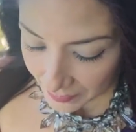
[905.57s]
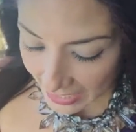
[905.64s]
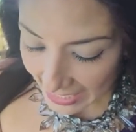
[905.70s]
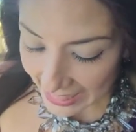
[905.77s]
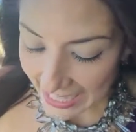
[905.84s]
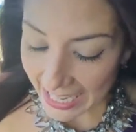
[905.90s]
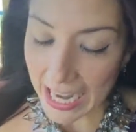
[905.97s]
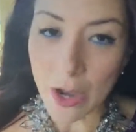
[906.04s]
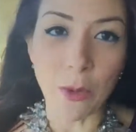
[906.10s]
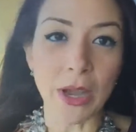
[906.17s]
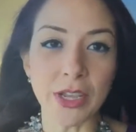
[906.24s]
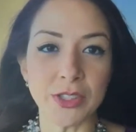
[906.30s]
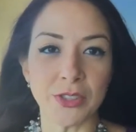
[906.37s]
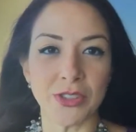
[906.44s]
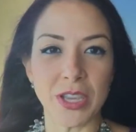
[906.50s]
And then I
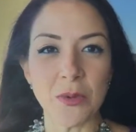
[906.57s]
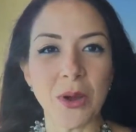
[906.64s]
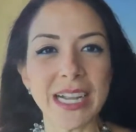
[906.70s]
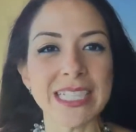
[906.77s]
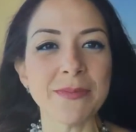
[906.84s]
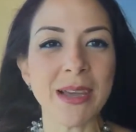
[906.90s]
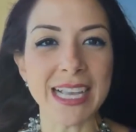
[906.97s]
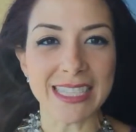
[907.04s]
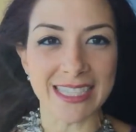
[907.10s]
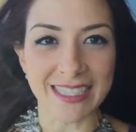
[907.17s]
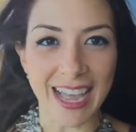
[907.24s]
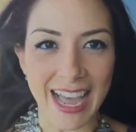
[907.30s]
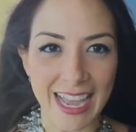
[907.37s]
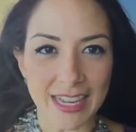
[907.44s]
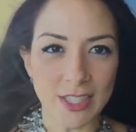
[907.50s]
want you to think, what is my
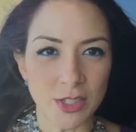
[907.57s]
style?